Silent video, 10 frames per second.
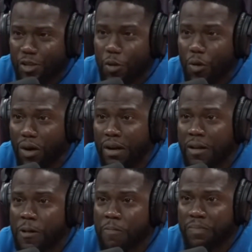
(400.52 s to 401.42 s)
door
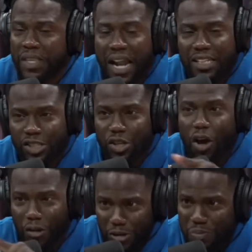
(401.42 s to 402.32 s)
that I
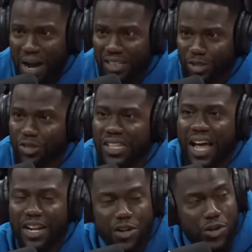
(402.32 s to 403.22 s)
saw those monsters that
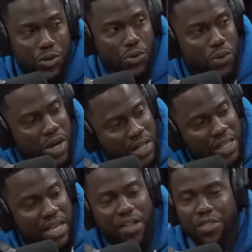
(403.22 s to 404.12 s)
I knew
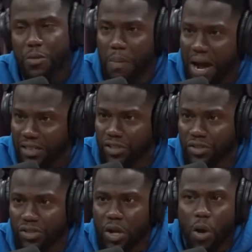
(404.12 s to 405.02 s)
the other
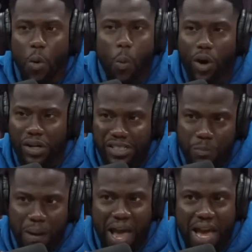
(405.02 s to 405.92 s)
monsters weren't as
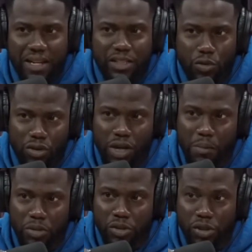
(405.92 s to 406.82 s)
bad in door
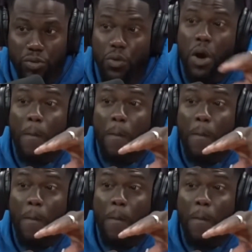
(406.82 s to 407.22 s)
number 2.